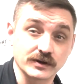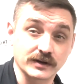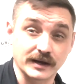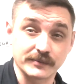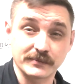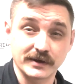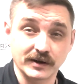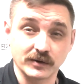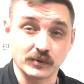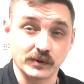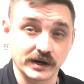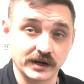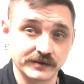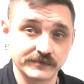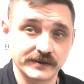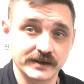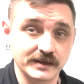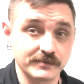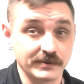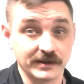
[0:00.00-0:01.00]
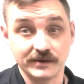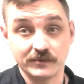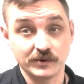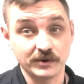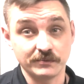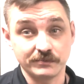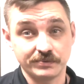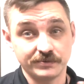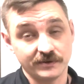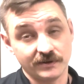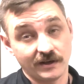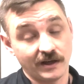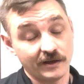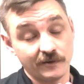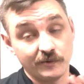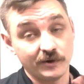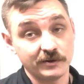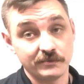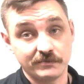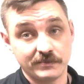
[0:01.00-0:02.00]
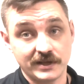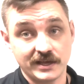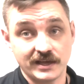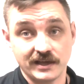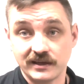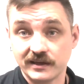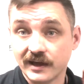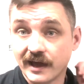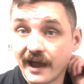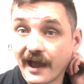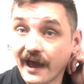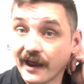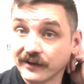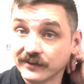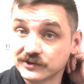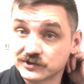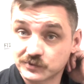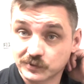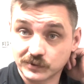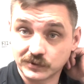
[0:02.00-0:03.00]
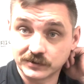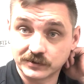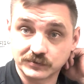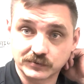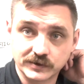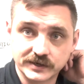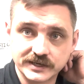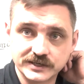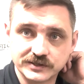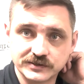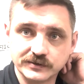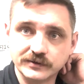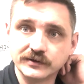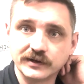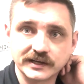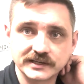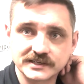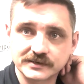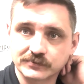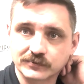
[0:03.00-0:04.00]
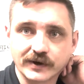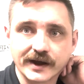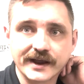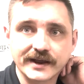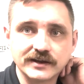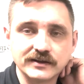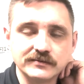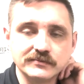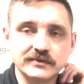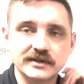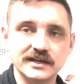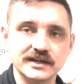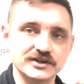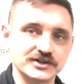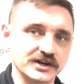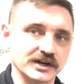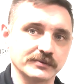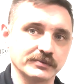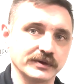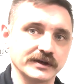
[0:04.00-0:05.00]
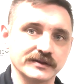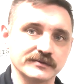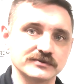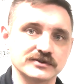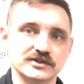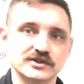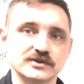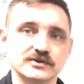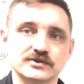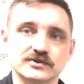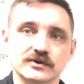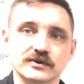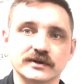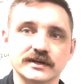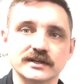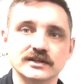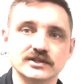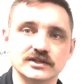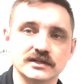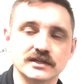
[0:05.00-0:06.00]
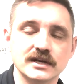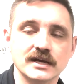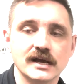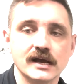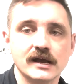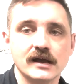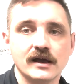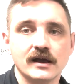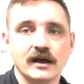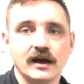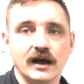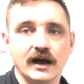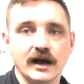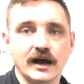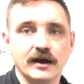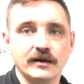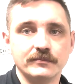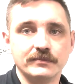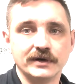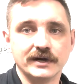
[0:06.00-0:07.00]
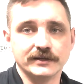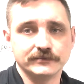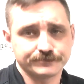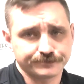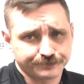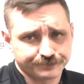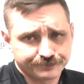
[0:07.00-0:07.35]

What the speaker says: I'm not aware of any, but it wouldn't be out of this world to run into some random niche airplane that was a 2-stroke engine. But